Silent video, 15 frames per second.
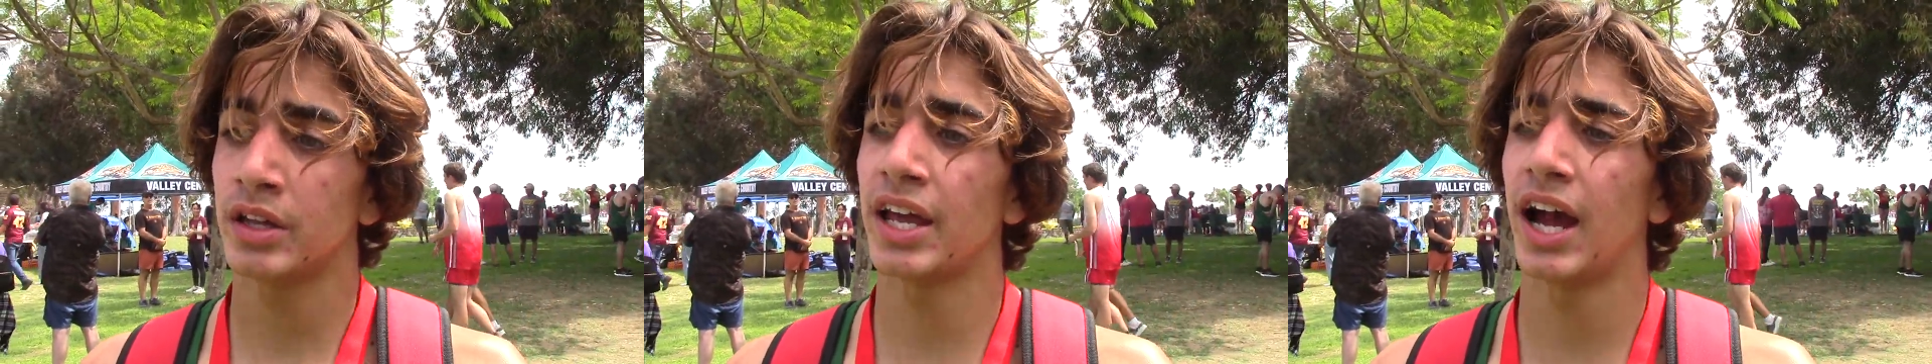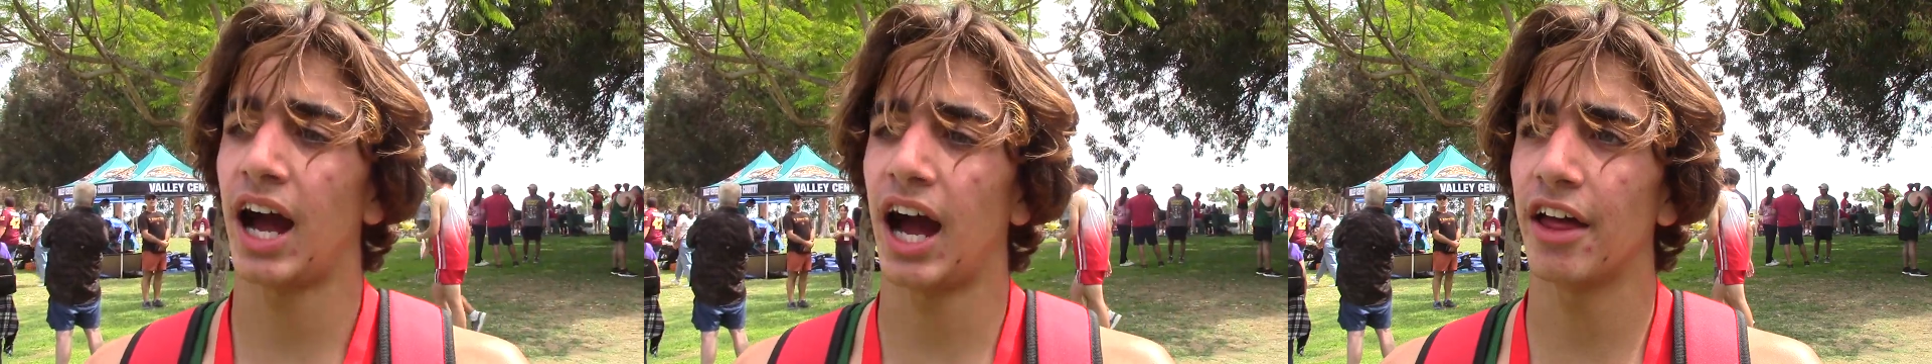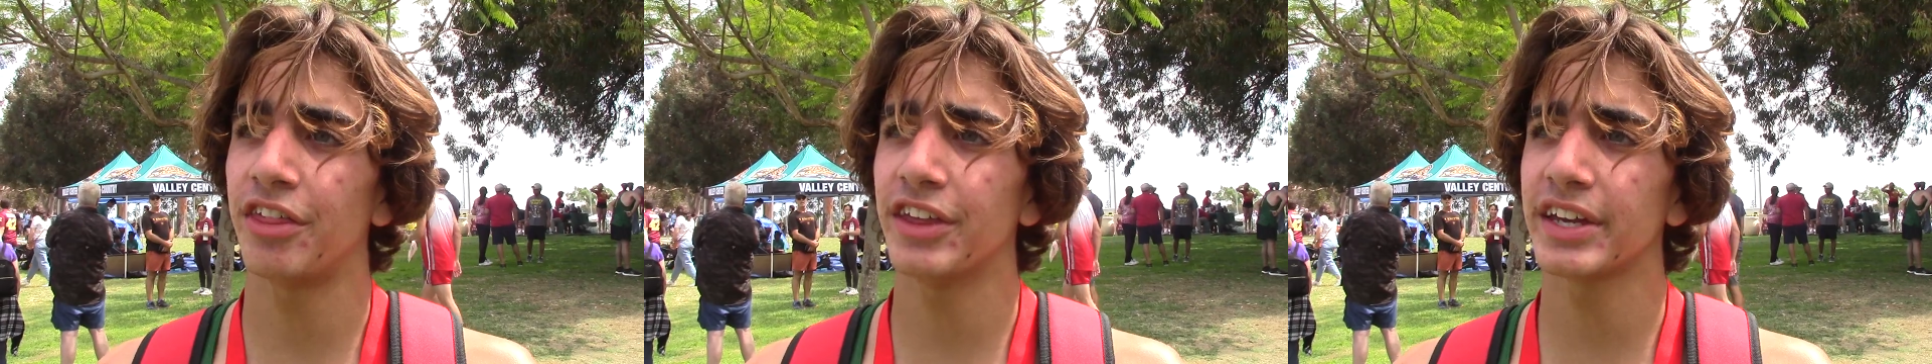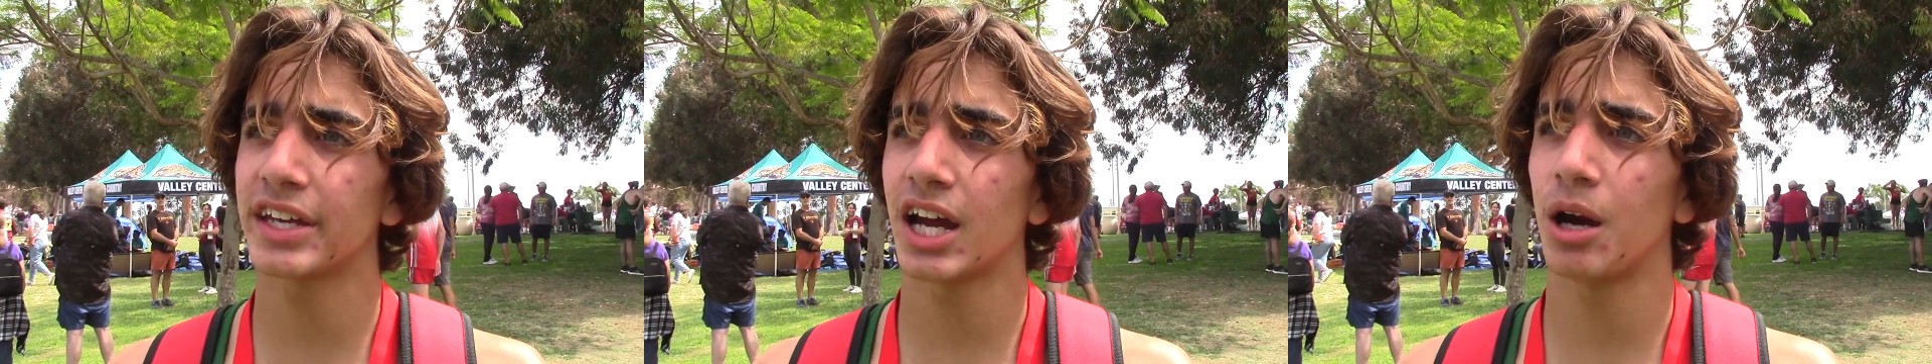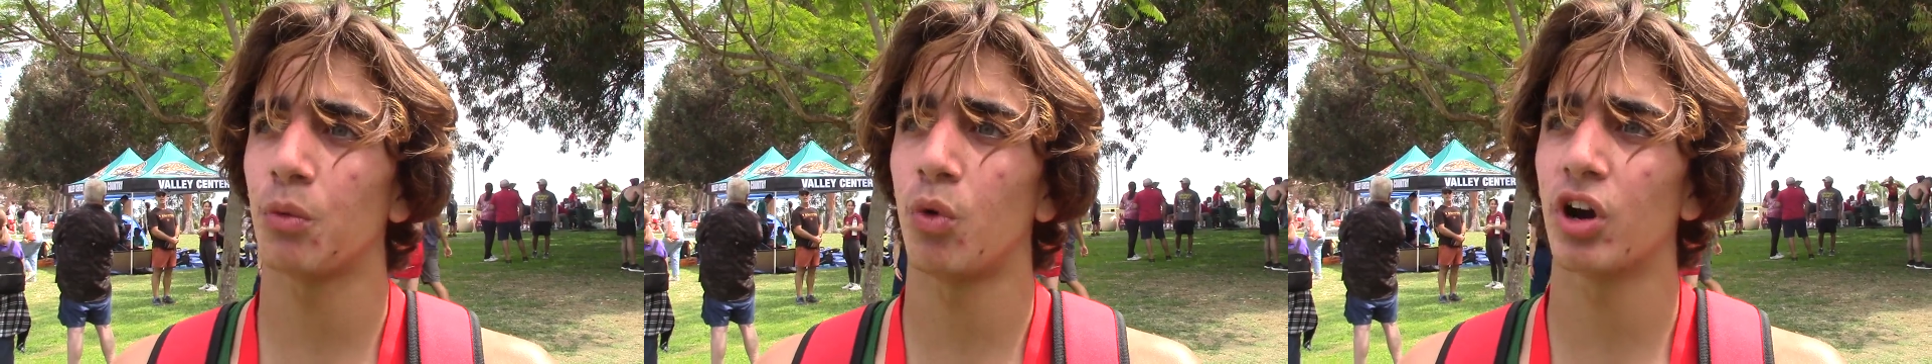Yeah, I think
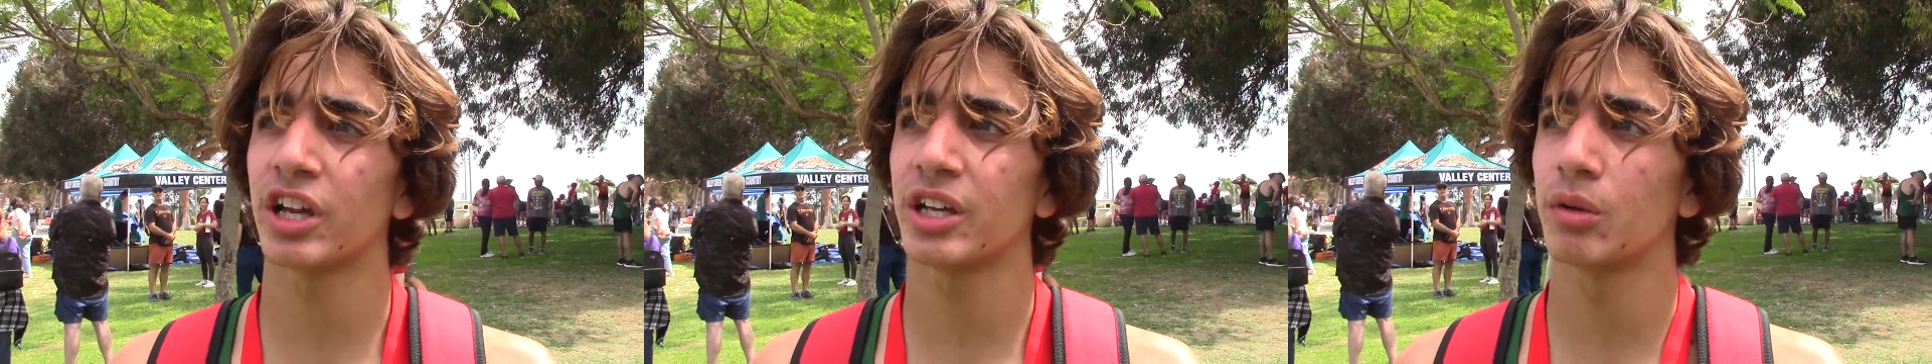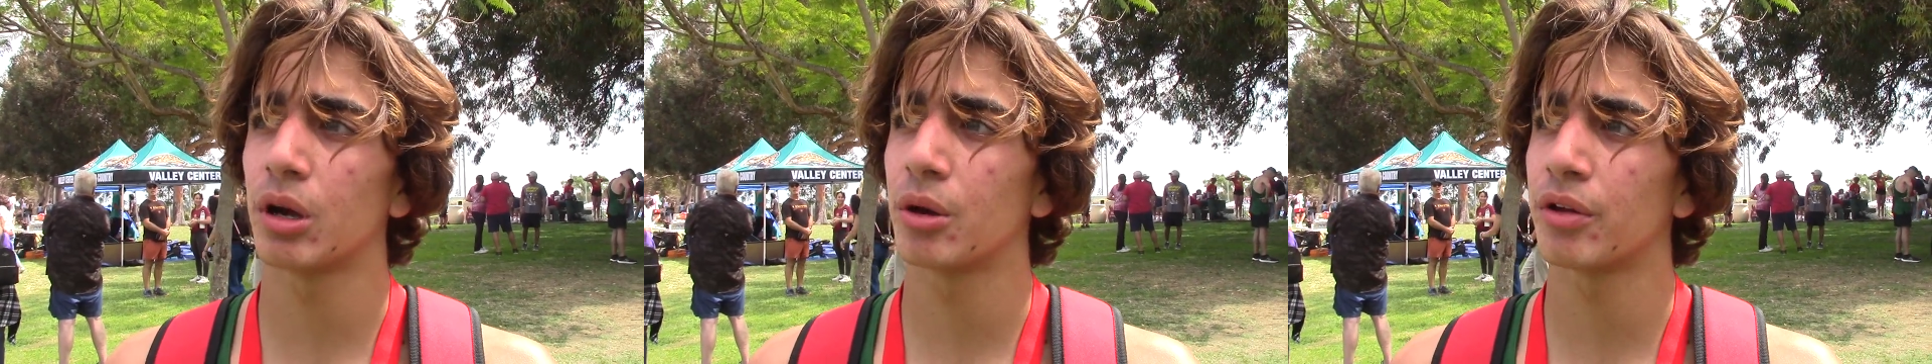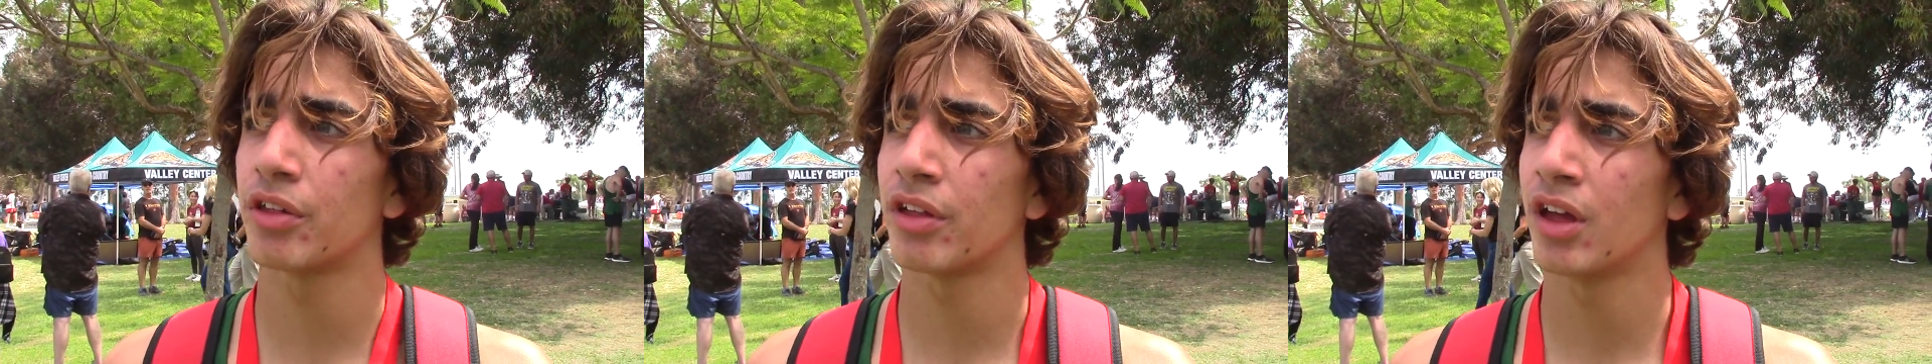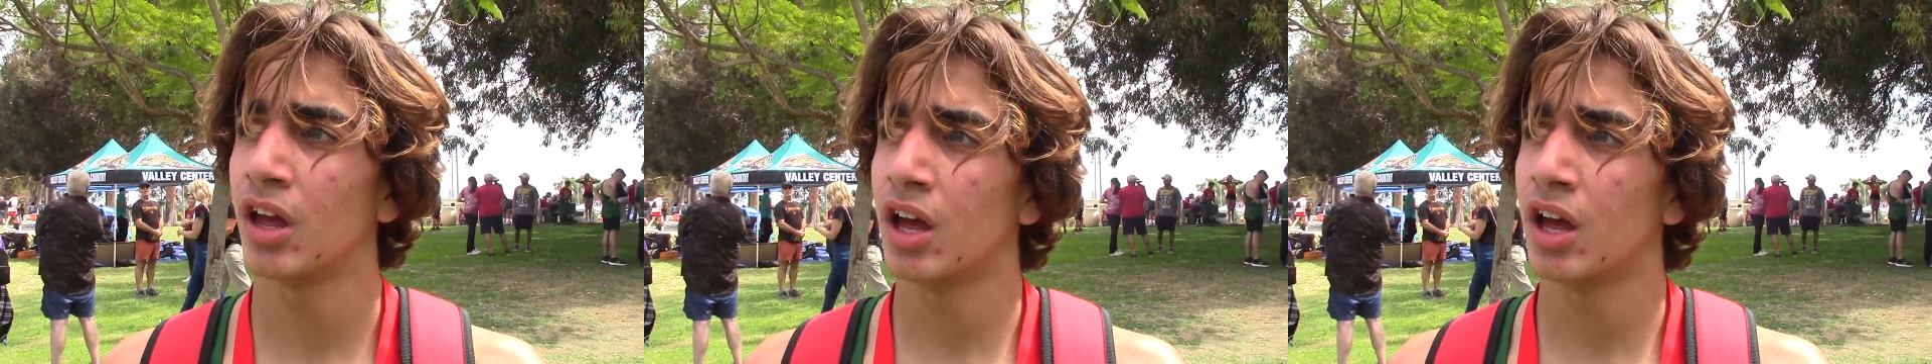I'm walking away with.